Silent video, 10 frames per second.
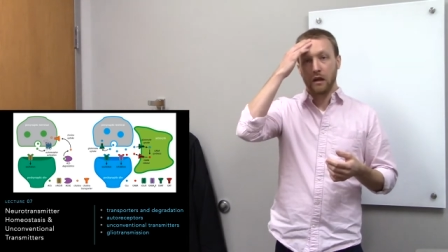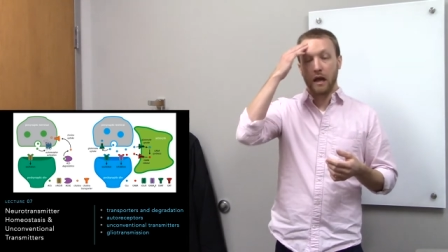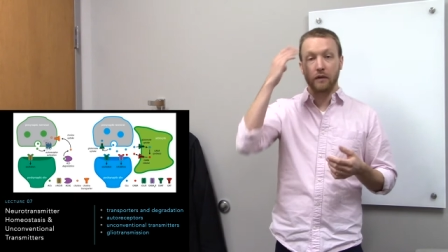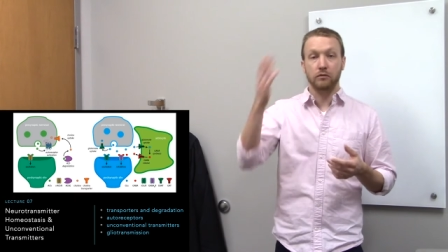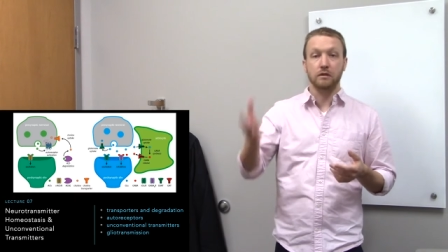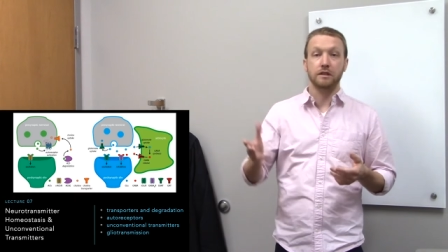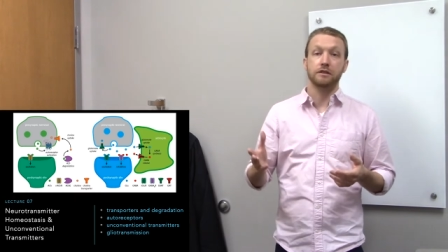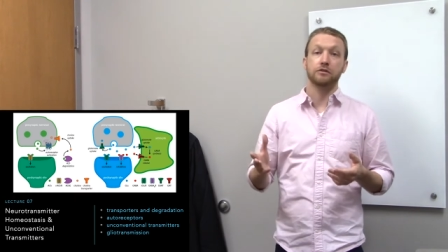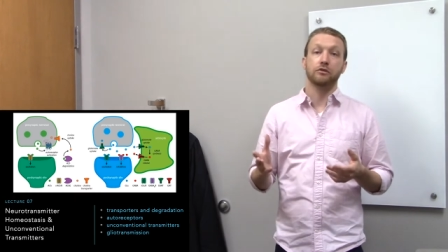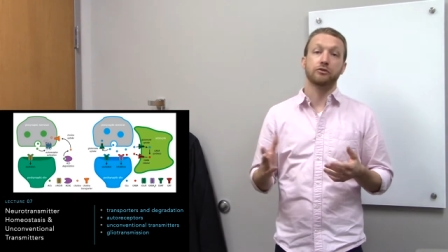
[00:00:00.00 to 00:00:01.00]
After release,
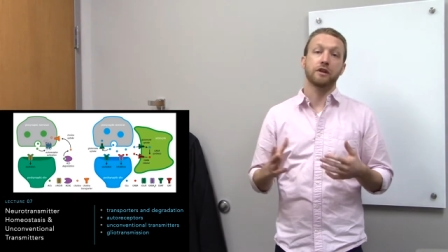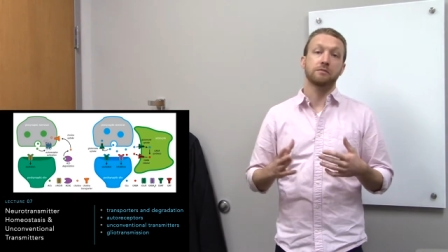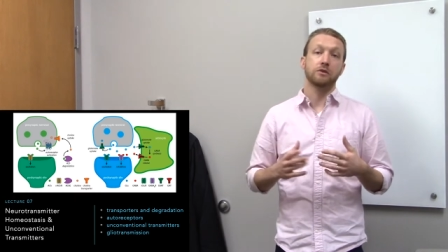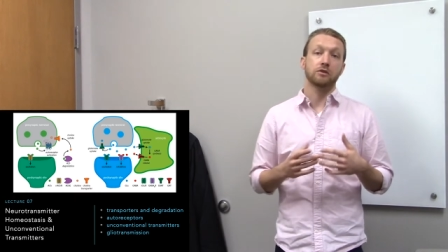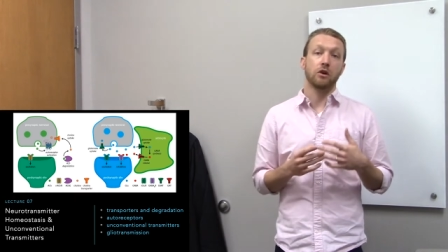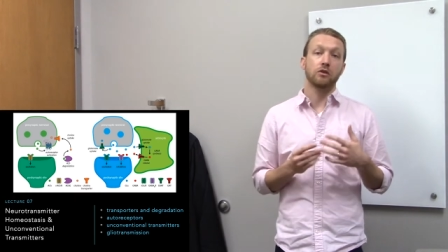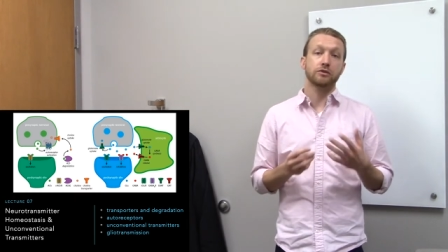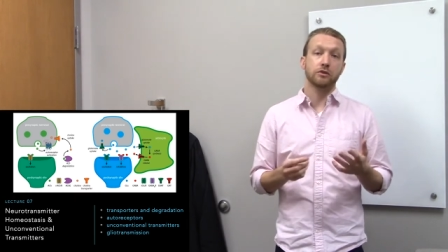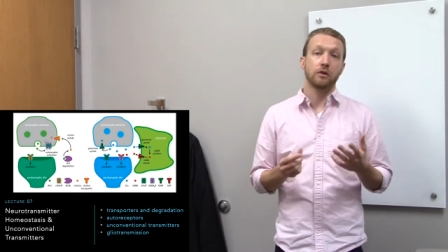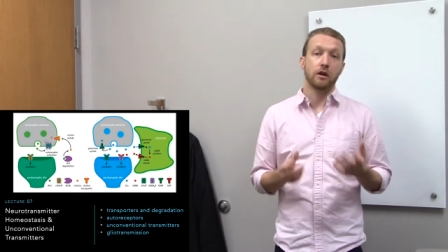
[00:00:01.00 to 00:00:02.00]
neurotransmitters
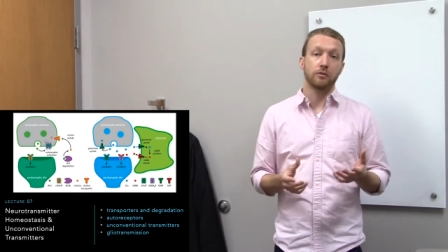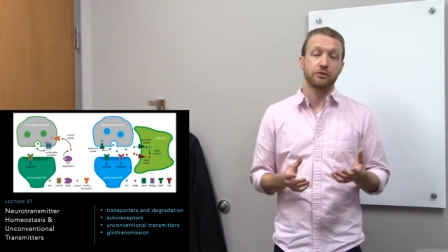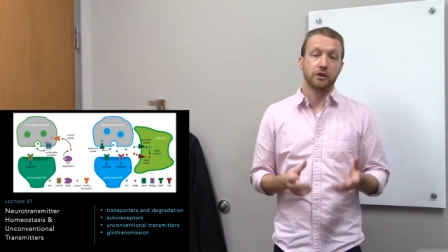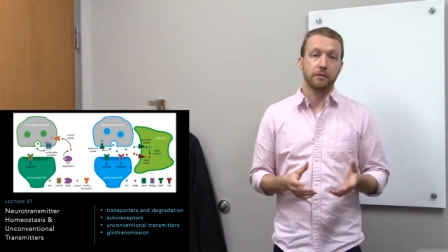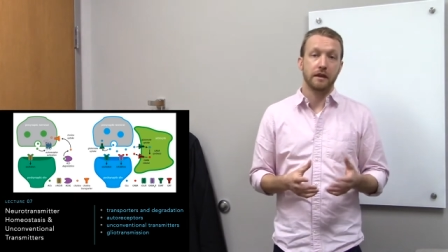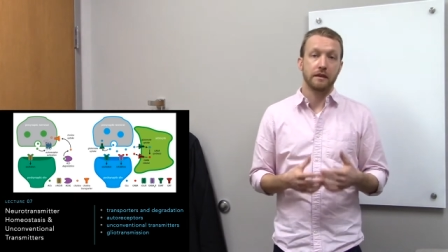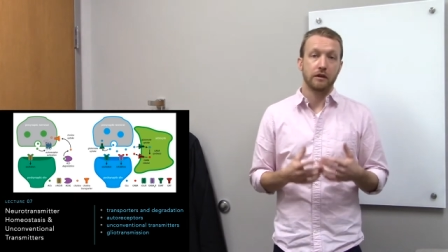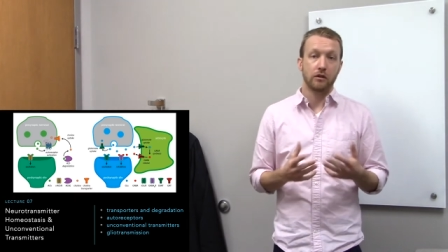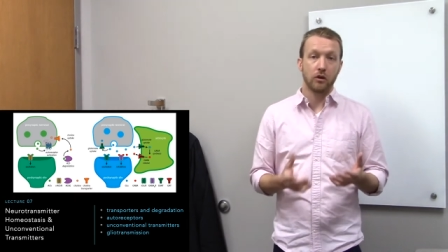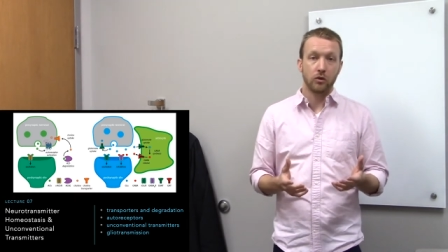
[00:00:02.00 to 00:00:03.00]
also help terminate
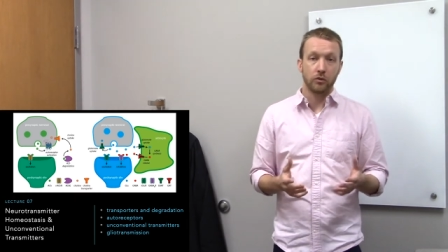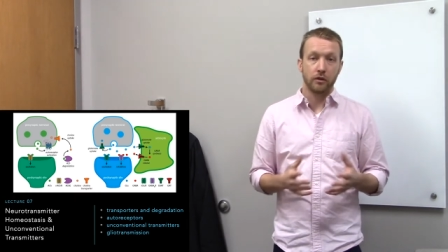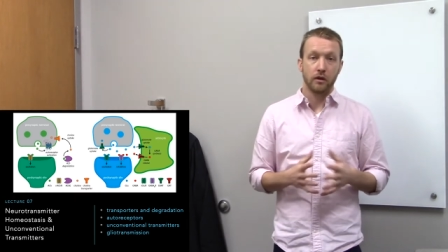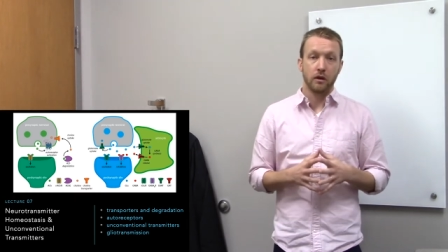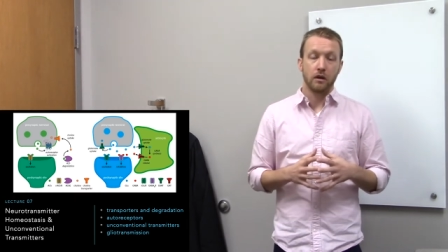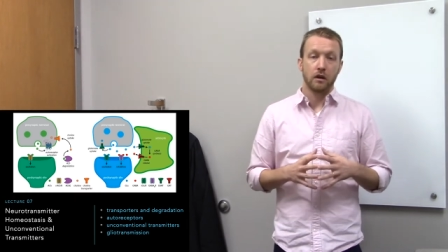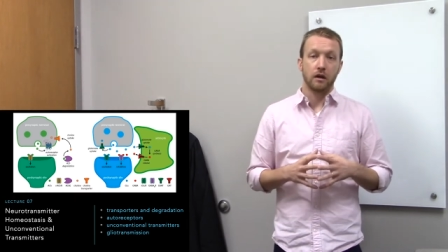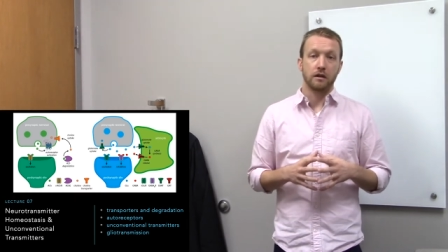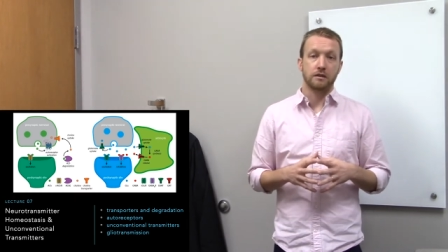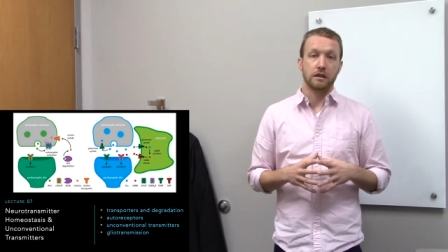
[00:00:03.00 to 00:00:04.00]
their own
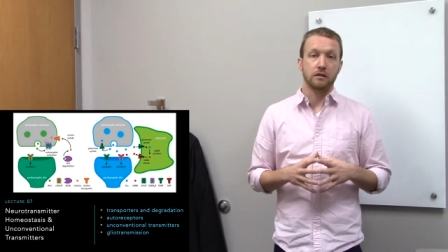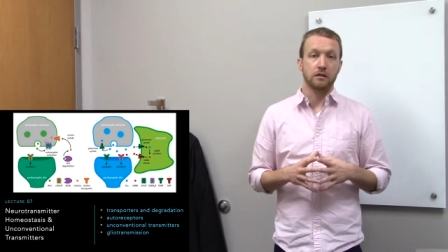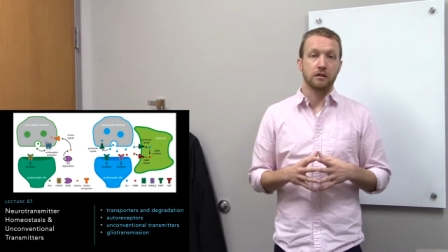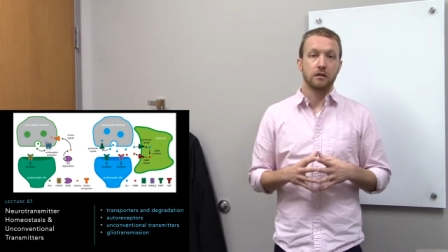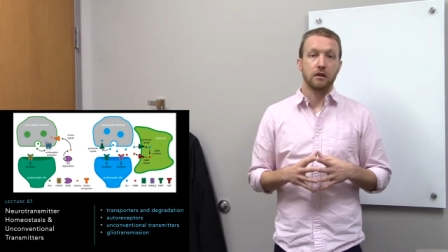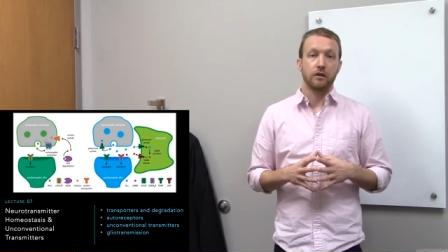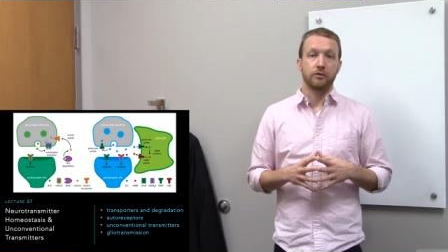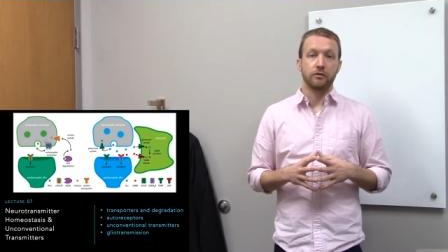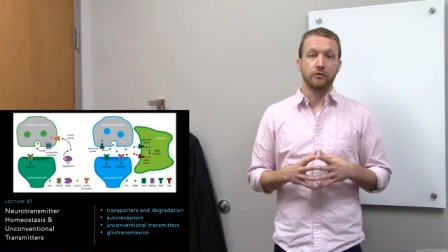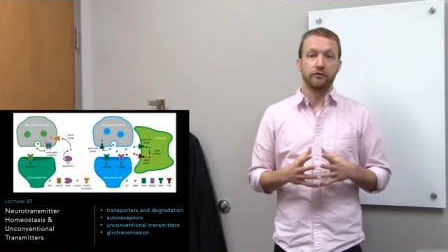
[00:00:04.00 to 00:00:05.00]
uh, signaling
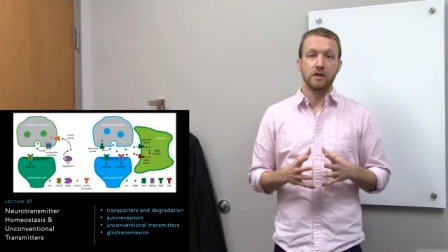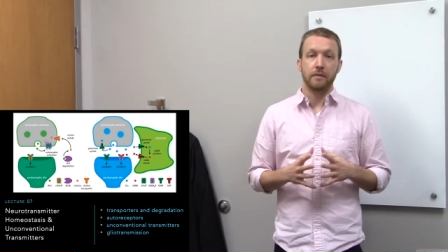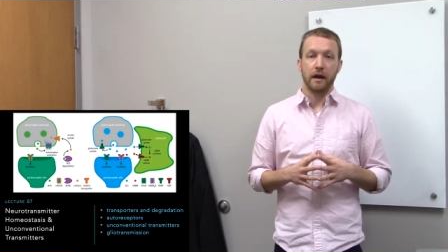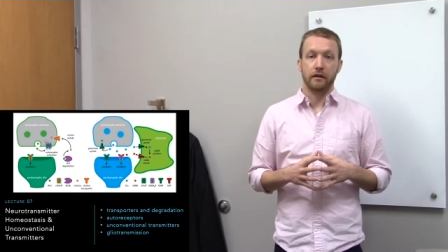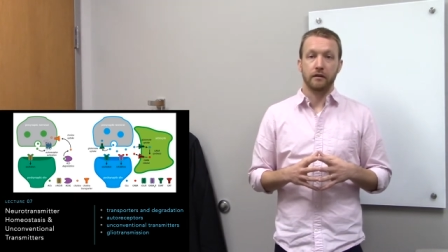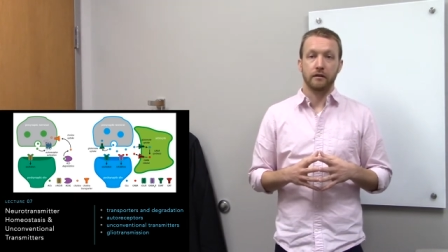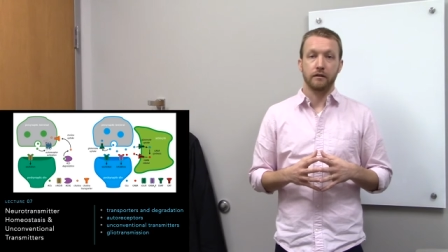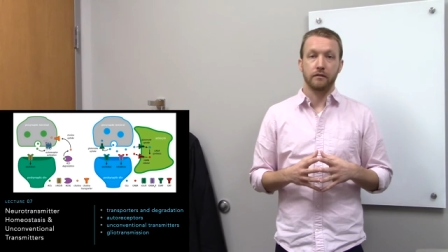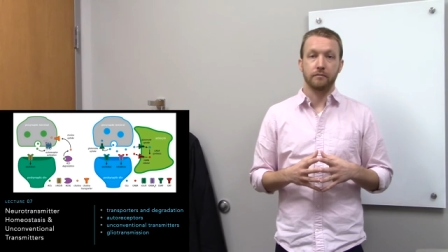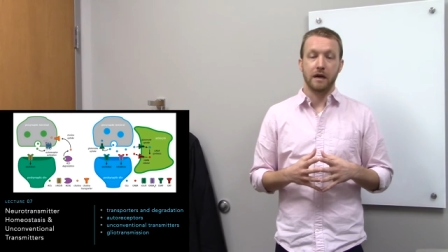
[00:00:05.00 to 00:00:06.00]
through feedback
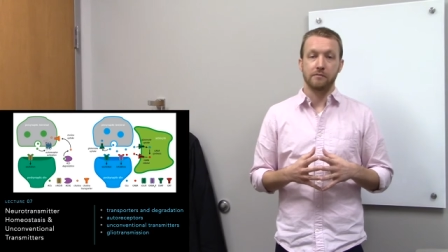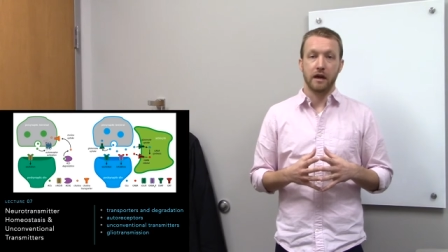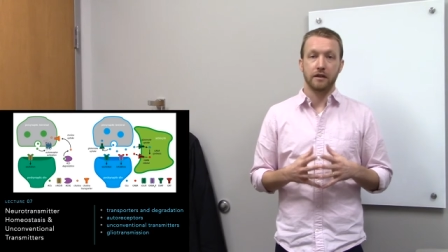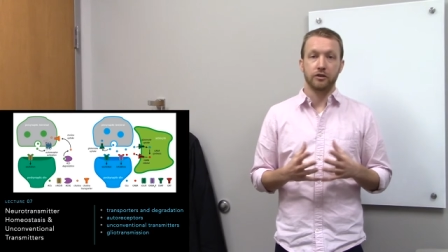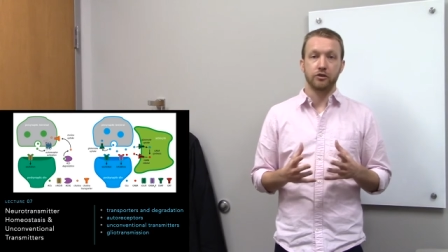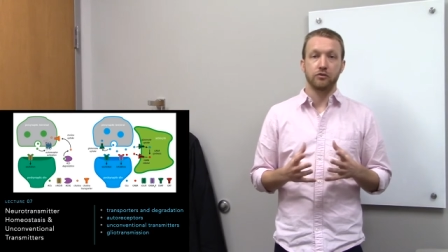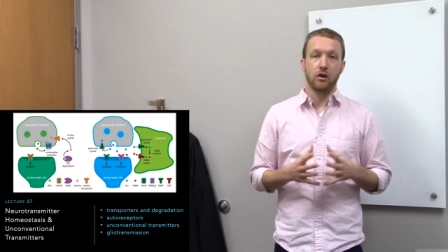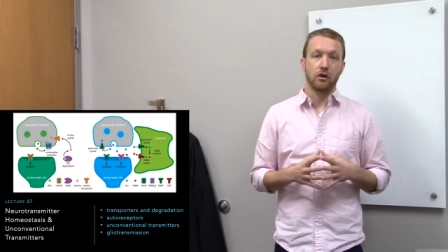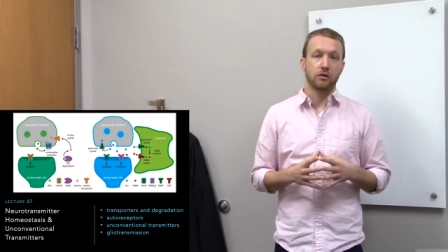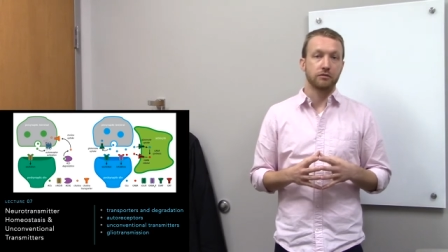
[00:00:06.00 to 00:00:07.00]
by binding to
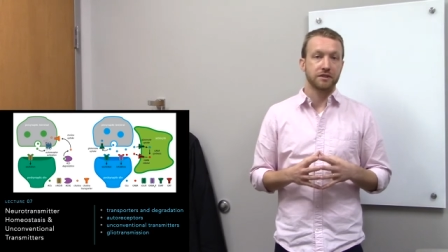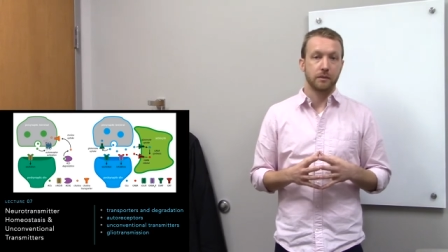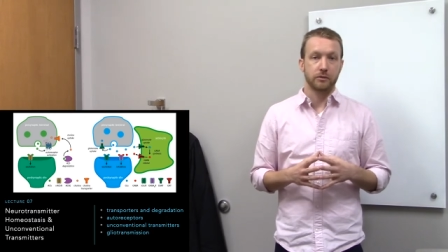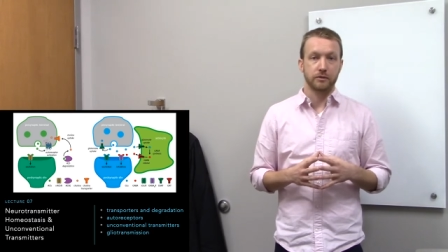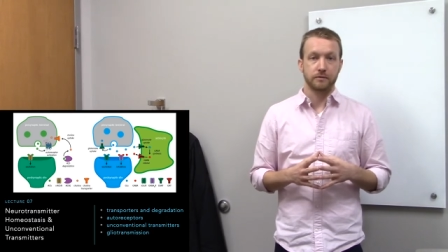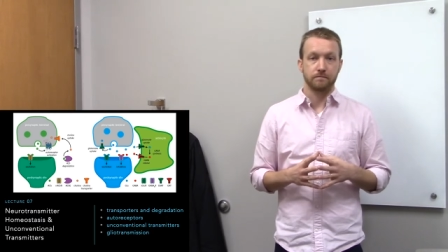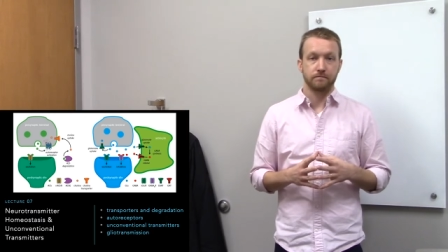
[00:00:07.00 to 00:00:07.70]
autoreceptors.